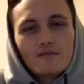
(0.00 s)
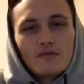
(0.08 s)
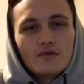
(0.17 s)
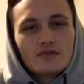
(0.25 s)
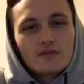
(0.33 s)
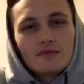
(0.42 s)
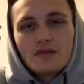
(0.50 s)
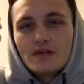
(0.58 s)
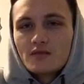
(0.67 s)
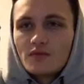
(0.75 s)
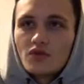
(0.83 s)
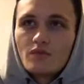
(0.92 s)
mostly
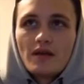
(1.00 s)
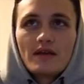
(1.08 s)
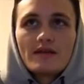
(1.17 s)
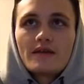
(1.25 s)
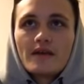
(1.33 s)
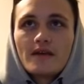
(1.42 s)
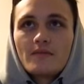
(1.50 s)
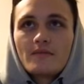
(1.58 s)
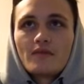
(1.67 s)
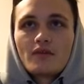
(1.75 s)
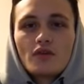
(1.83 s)
because when you play the game,